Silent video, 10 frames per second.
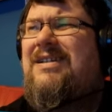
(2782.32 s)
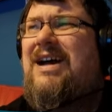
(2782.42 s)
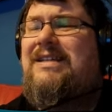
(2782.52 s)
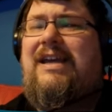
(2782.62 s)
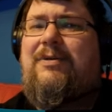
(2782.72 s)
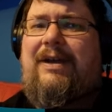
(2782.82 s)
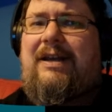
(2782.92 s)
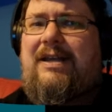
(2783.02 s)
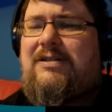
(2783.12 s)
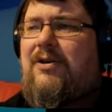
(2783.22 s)
I say
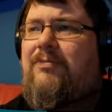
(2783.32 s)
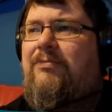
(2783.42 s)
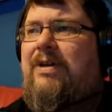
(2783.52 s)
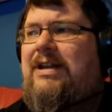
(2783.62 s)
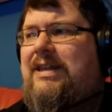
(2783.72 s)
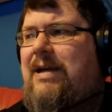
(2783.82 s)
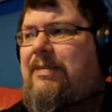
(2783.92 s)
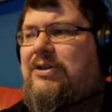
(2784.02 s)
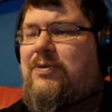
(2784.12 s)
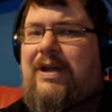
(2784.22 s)
quickly, it's not really that
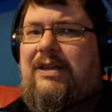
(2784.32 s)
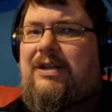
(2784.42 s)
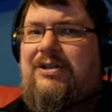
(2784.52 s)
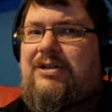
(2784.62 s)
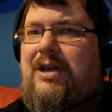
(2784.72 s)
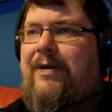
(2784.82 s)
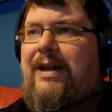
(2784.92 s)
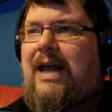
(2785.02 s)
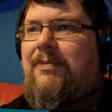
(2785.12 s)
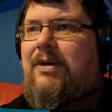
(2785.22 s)
much quicker than just
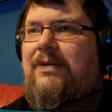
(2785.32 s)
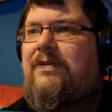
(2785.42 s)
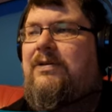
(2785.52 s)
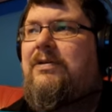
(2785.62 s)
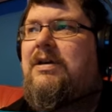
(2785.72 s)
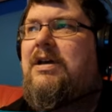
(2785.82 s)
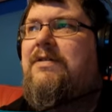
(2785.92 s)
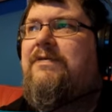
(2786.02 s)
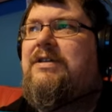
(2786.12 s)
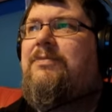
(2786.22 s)
going there, but if you,
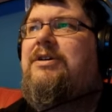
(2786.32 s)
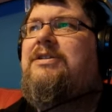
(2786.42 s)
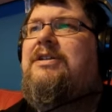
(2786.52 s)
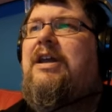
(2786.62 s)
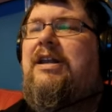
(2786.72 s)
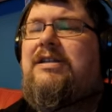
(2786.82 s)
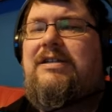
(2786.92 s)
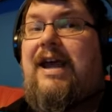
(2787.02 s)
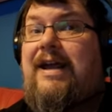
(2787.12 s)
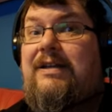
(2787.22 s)
for some reason, you need to
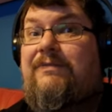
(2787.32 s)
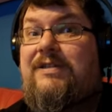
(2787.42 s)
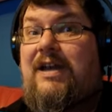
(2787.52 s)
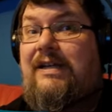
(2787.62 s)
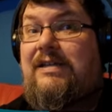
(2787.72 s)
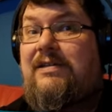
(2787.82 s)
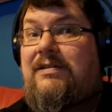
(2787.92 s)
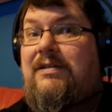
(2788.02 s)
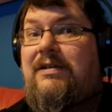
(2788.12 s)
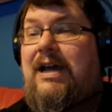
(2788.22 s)
stay out of sight,
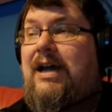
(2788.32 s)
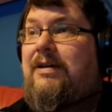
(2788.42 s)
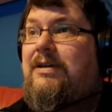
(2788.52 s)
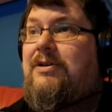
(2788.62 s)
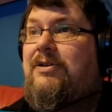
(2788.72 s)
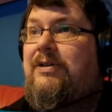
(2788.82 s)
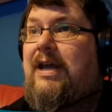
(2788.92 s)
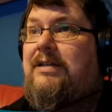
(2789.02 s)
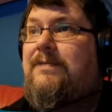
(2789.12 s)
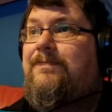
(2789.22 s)
uh, you can do
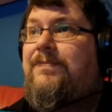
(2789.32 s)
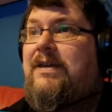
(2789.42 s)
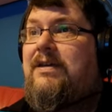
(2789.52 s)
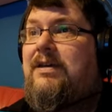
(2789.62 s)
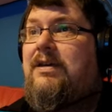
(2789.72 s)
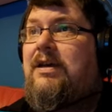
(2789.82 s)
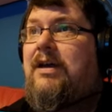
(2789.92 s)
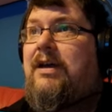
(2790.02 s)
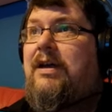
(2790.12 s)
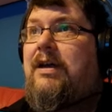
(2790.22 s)
that.
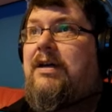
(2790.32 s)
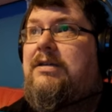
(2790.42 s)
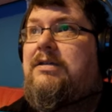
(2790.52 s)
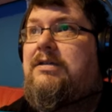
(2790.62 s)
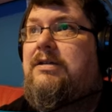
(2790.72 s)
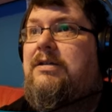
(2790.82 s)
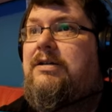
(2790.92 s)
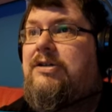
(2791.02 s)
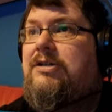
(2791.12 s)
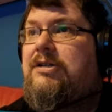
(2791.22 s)
Uh,
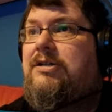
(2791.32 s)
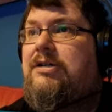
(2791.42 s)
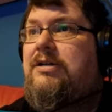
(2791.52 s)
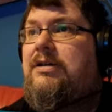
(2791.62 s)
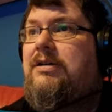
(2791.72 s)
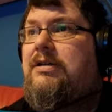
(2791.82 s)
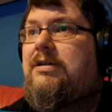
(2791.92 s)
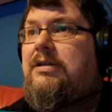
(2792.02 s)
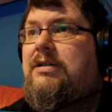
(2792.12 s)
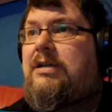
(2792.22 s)
search
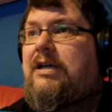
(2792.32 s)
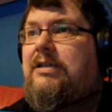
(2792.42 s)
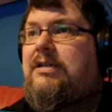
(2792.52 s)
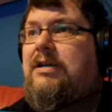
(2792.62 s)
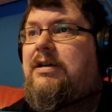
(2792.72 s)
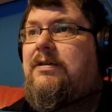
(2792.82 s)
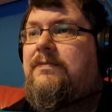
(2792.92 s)
desk.